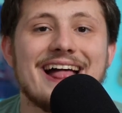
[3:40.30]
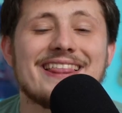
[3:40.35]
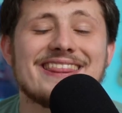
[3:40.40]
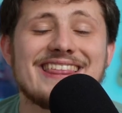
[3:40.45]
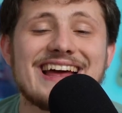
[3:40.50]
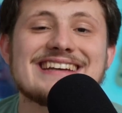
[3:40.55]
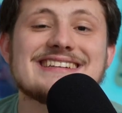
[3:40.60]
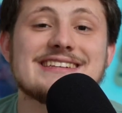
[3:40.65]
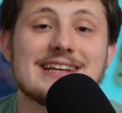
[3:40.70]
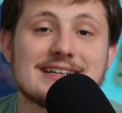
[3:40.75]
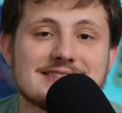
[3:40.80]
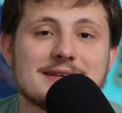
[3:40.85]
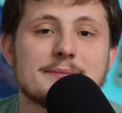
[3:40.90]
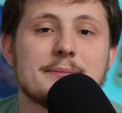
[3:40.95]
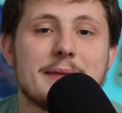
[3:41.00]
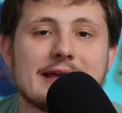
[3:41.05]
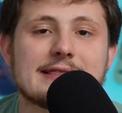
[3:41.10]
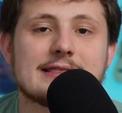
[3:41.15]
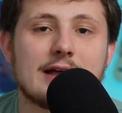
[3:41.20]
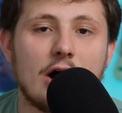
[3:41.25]
that doesn't
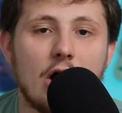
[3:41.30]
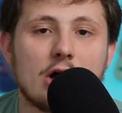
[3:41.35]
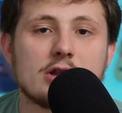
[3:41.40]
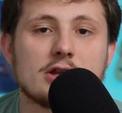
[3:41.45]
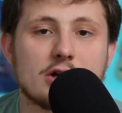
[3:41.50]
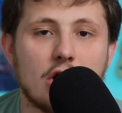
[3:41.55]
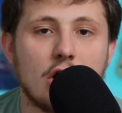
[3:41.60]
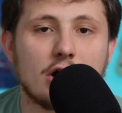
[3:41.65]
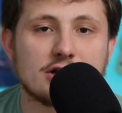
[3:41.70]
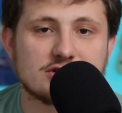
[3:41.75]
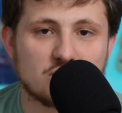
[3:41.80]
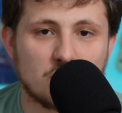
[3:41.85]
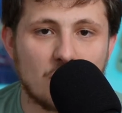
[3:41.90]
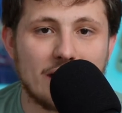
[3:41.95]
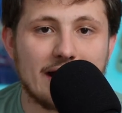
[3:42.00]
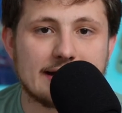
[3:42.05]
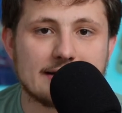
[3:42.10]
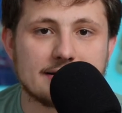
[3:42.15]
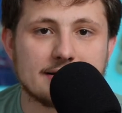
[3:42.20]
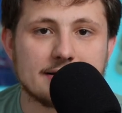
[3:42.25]
make the Holocaust
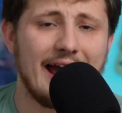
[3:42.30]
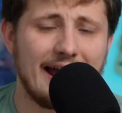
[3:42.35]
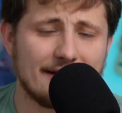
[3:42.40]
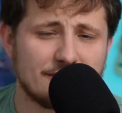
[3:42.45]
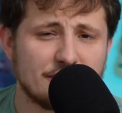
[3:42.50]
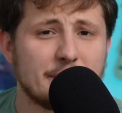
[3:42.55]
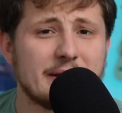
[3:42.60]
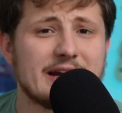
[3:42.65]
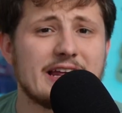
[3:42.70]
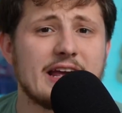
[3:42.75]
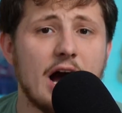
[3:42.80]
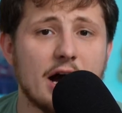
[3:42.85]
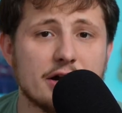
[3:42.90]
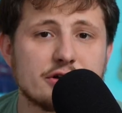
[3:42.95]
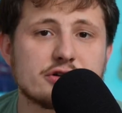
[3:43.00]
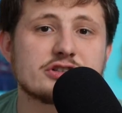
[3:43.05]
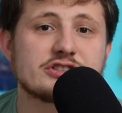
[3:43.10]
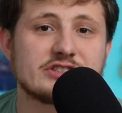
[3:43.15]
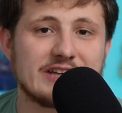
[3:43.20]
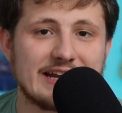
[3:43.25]
right. Everybody
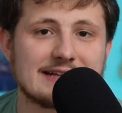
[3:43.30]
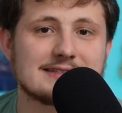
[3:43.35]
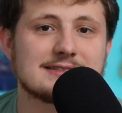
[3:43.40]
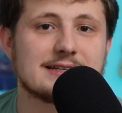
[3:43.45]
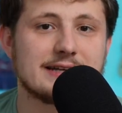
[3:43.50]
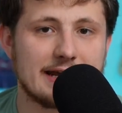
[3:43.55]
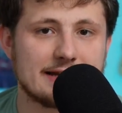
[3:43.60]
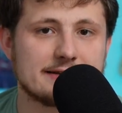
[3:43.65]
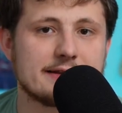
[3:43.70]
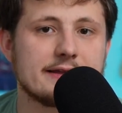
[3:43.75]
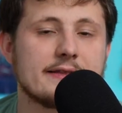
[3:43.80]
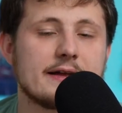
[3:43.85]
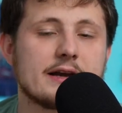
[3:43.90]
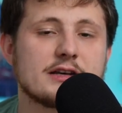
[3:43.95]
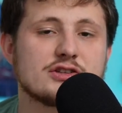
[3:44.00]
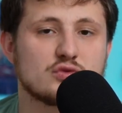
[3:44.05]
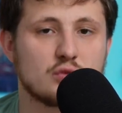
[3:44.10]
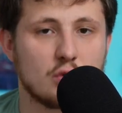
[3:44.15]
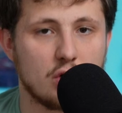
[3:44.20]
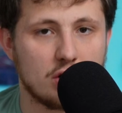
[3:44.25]
understands innately that
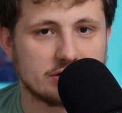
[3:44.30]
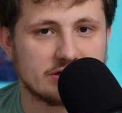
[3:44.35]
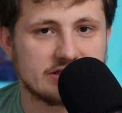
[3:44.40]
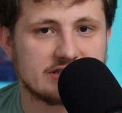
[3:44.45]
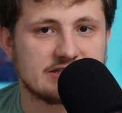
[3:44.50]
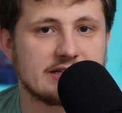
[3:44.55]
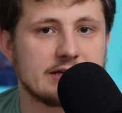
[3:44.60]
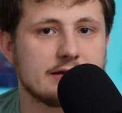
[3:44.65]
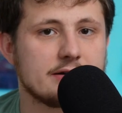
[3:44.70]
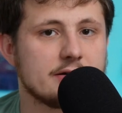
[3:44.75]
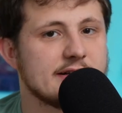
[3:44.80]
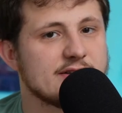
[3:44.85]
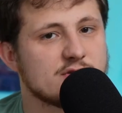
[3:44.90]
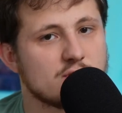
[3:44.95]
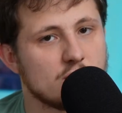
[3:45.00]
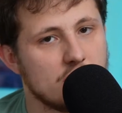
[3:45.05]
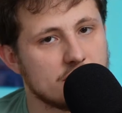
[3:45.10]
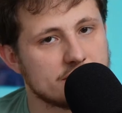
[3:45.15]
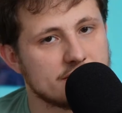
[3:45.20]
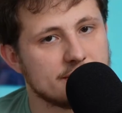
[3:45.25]
it's wrong to steal, it's
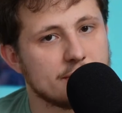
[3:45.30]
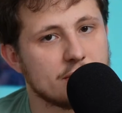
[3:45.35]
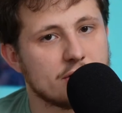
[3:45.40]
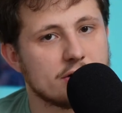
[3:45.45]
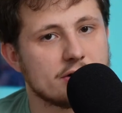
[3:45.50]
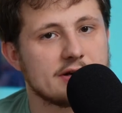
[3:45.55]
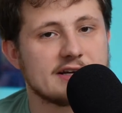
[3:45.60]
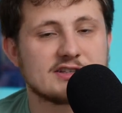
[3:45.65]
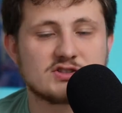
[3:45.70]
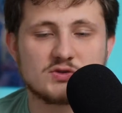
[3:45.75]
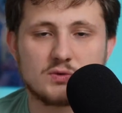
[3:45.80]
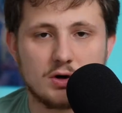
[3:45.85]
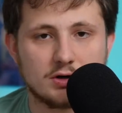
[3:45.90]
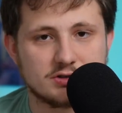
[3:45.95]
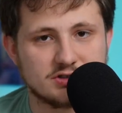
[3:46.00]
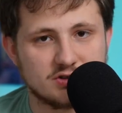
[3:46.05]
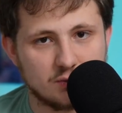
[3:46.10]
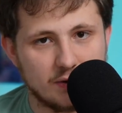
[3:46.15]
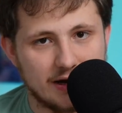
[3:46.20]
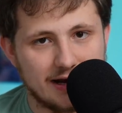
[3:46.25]
wrong to murder, it's wrong
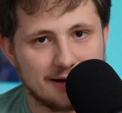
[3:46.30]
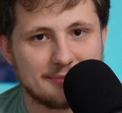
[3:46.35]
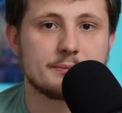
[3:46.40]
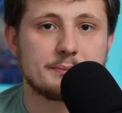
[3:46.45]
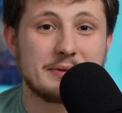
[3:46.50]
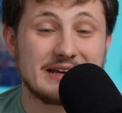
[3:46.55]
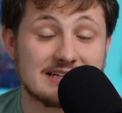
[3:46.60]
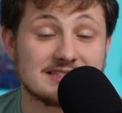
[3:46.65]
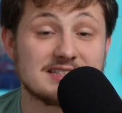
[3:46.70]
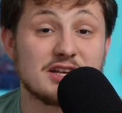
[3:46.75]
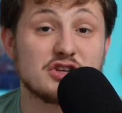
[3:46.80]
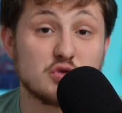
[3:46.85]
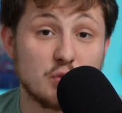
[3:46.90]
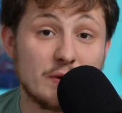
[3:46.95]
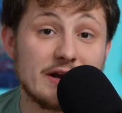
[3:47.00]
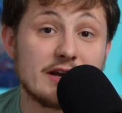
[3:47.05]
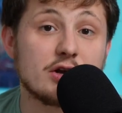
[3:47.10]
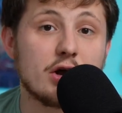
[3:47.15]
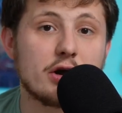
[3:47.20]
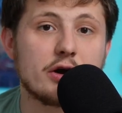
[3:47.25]
to rape, because it's
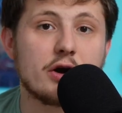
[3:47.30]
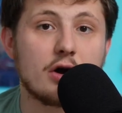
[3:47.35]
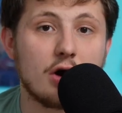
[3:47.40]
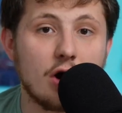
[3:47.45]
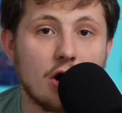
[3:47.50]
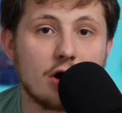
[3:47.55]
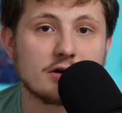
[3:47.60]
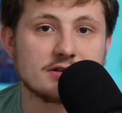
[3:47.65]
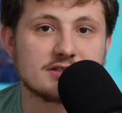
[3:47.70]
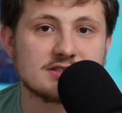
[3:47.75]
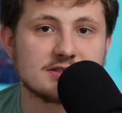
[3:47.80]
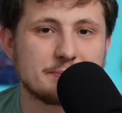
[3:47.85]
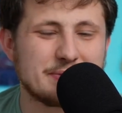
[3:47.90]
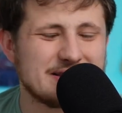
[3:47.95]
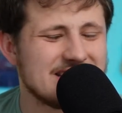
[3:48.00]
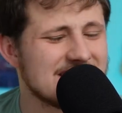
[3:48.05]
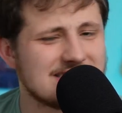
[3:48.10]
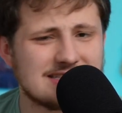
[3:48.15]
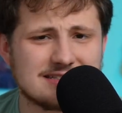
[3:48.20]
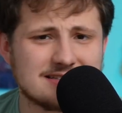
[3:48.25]
written on our hearts. But
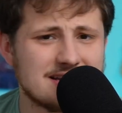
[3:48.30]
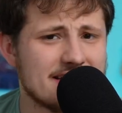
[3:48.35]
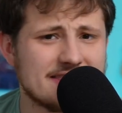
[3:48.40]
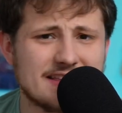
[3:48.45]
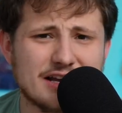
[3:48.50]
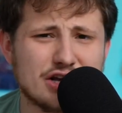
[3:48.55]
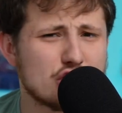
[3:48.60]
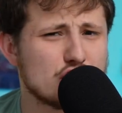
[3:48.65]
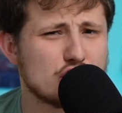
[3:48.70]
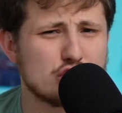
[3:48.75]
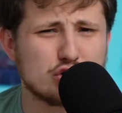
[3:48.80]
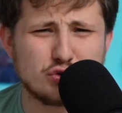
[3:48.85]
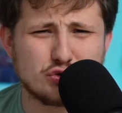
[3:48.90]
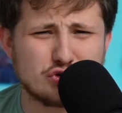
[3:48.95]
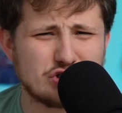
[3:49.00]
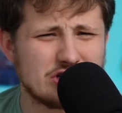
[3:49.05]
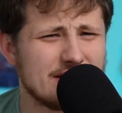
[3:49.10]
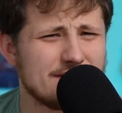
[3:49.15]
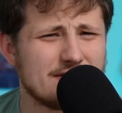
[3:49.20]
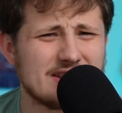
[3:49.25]
this is not the
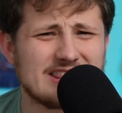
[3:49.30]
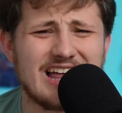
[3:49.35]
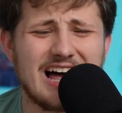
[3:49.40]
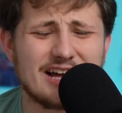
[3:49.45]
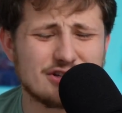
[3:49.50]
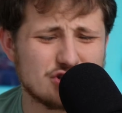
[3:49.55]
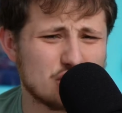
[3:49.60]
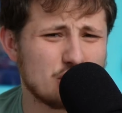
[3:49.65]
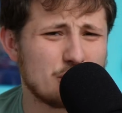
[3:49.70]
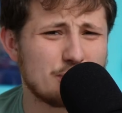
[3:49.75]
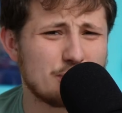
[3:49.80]
conclusion of a logical